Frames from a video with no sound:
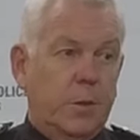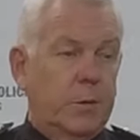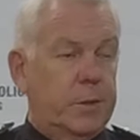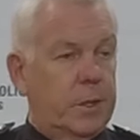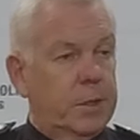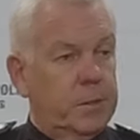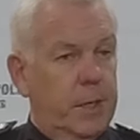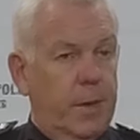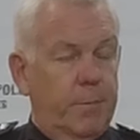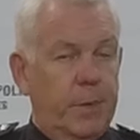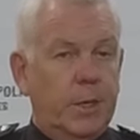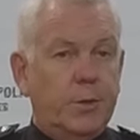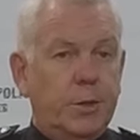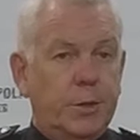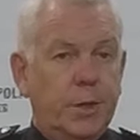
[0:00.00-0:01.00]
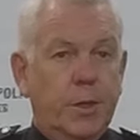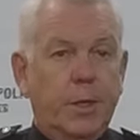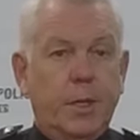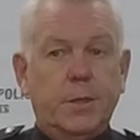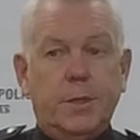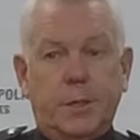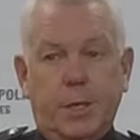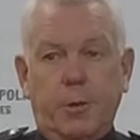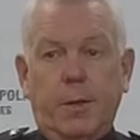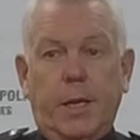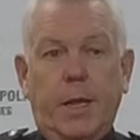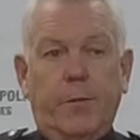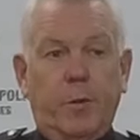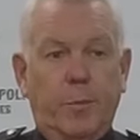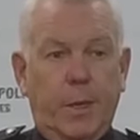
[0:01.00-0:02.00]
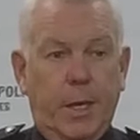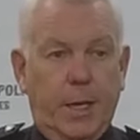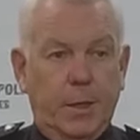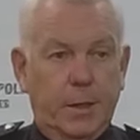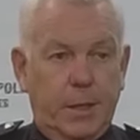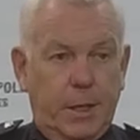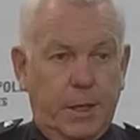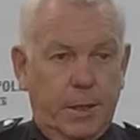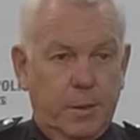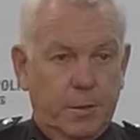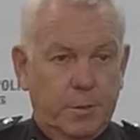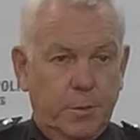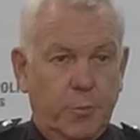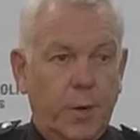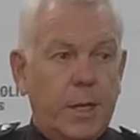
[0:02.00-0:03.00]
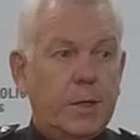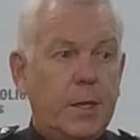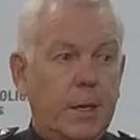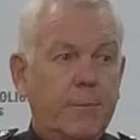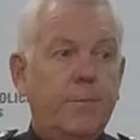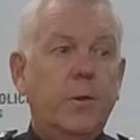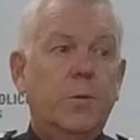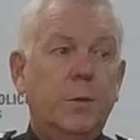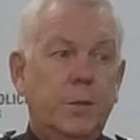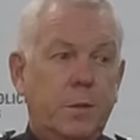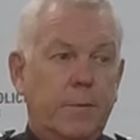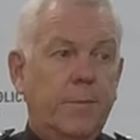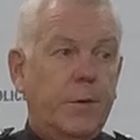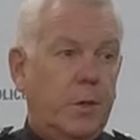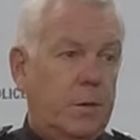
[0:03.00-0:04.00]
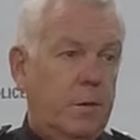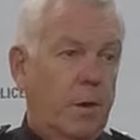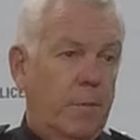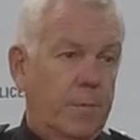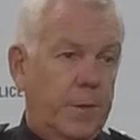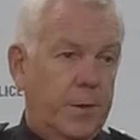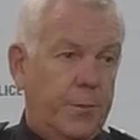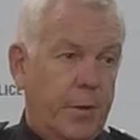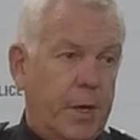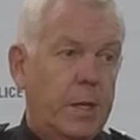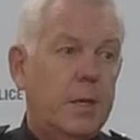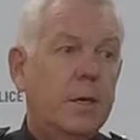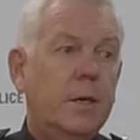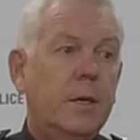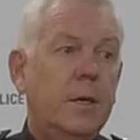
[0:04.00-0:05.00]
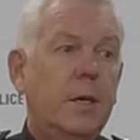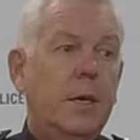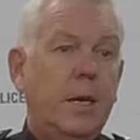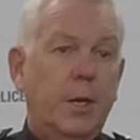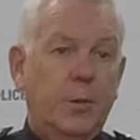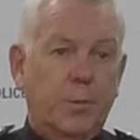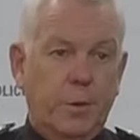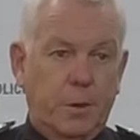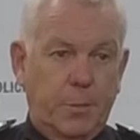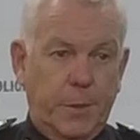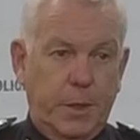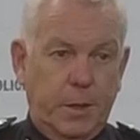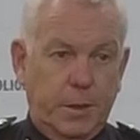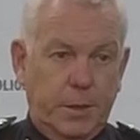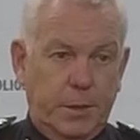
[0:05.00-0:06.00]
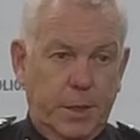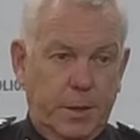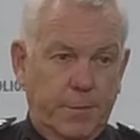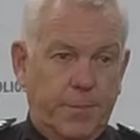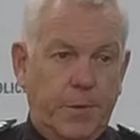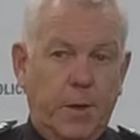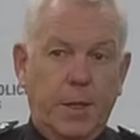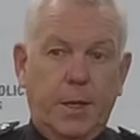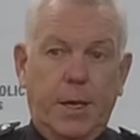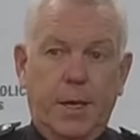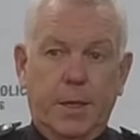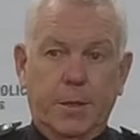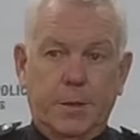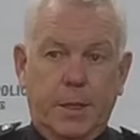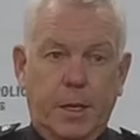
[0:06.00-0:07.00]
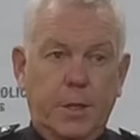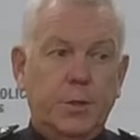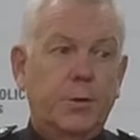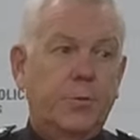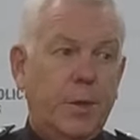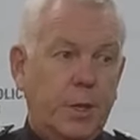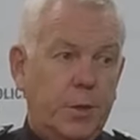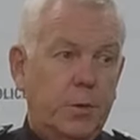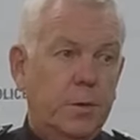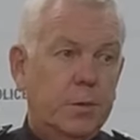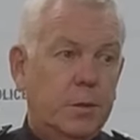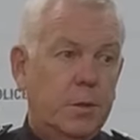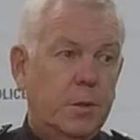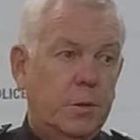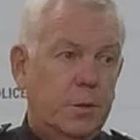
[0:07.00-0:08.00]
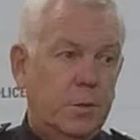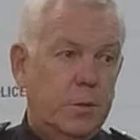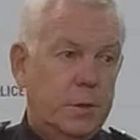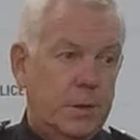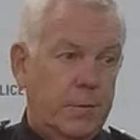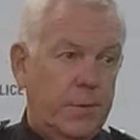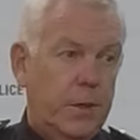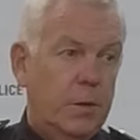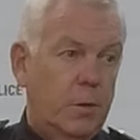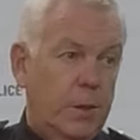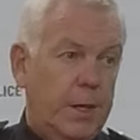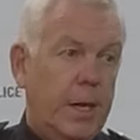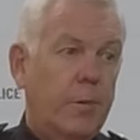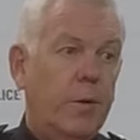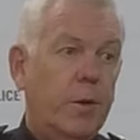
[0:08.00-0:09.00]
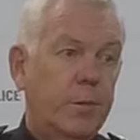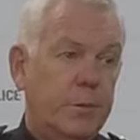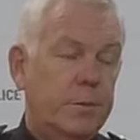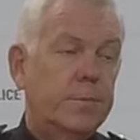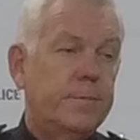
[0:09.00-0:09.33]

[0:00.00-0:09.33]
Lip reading: So it means you don't necessarily have to be under the direct influence of the drug in order to be identified as an illicit drug user using a vehicle on our roads.